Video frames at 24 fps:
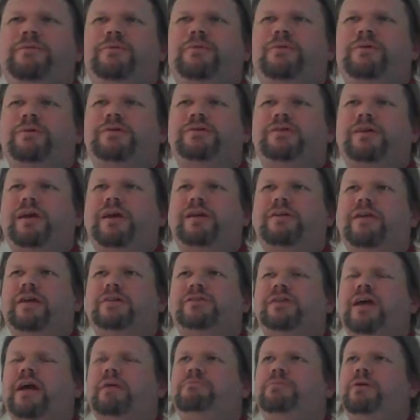Or it's
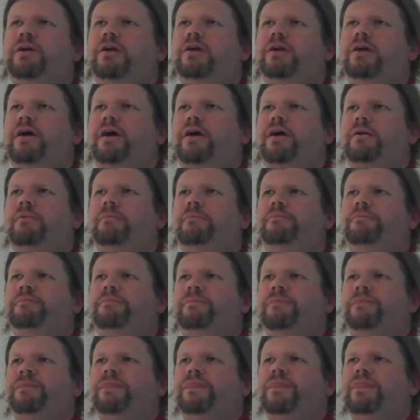that's not being
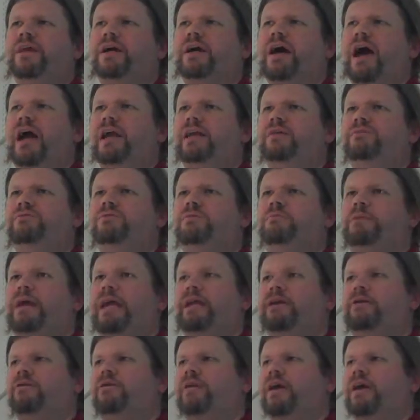the kind of debater